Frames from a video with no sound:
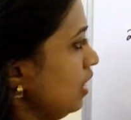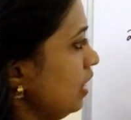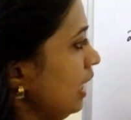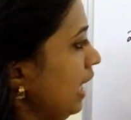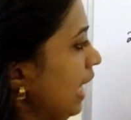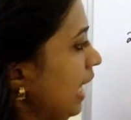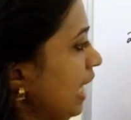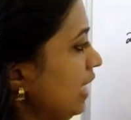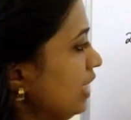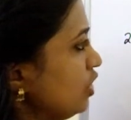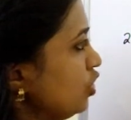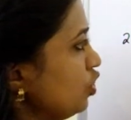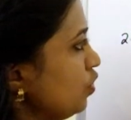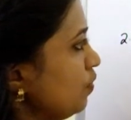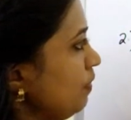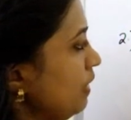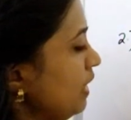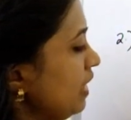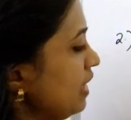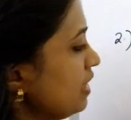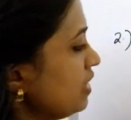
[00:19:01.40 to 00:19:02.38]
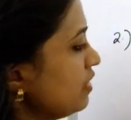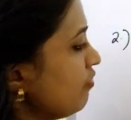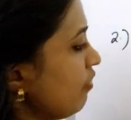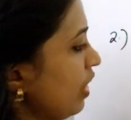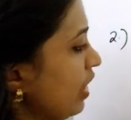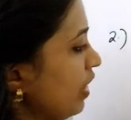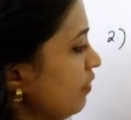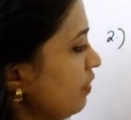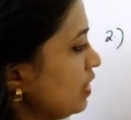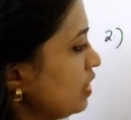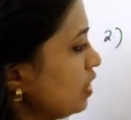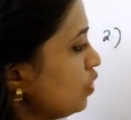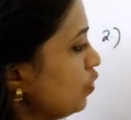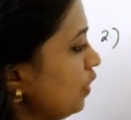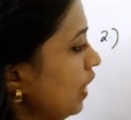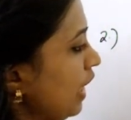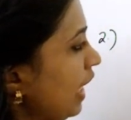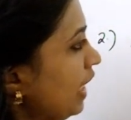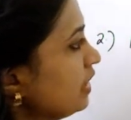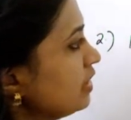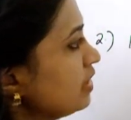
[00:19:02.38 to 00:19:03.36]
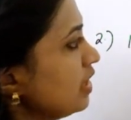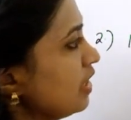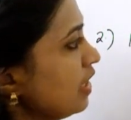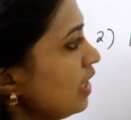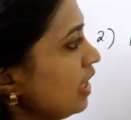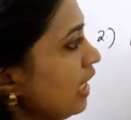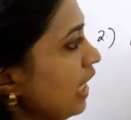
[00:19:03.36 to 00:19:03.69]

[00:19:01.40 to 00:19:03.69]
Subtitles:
is 5 is to 8